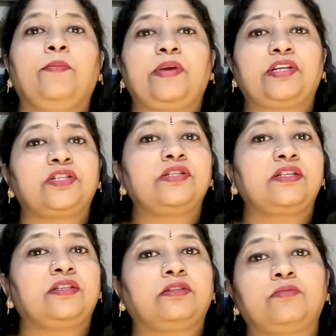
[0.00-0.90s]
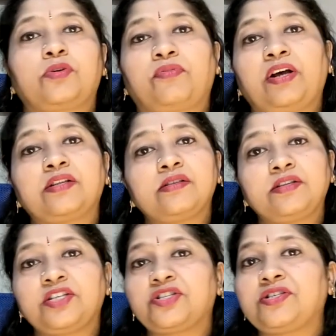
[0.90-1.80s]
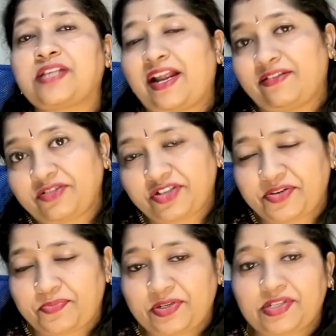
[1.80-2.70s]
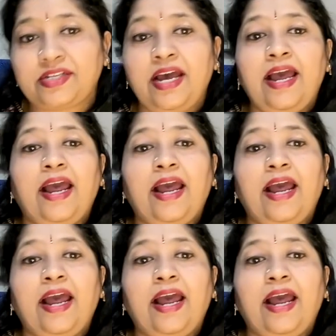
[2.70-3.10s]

patients in terms of consultations and the treatments.